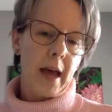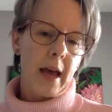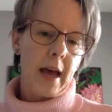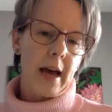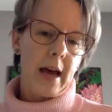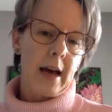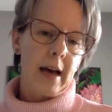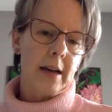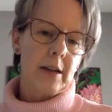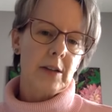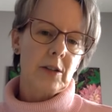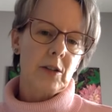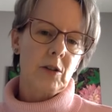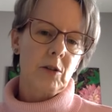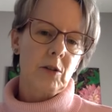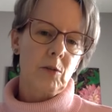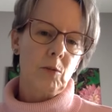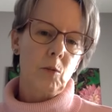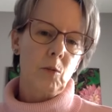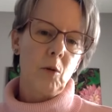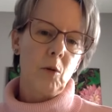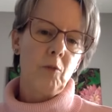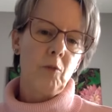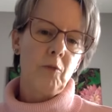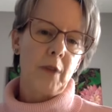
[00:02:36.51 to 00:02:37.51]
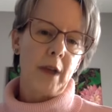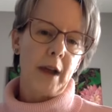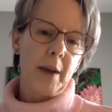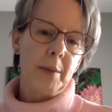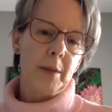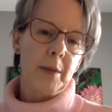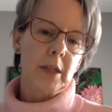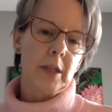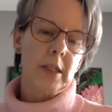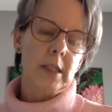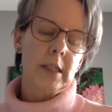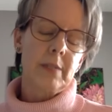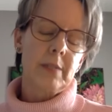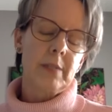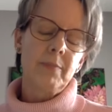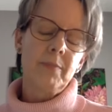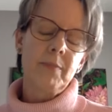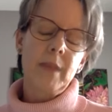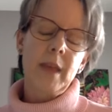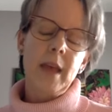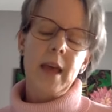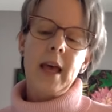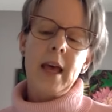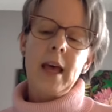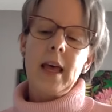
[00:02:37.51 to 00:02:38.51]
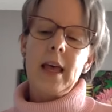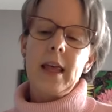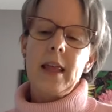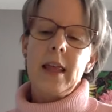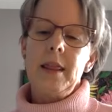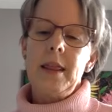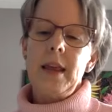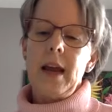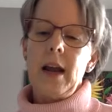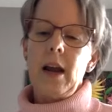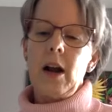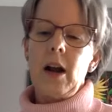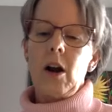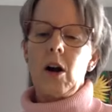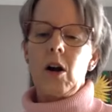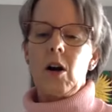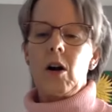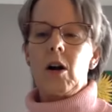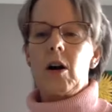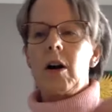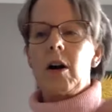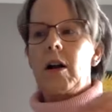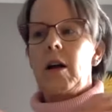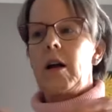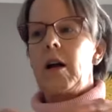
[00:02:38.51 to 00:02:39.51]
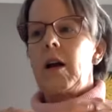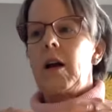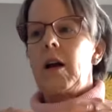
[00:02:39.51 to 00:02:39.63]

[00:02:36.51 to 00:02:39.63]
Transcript: at wool fibers, there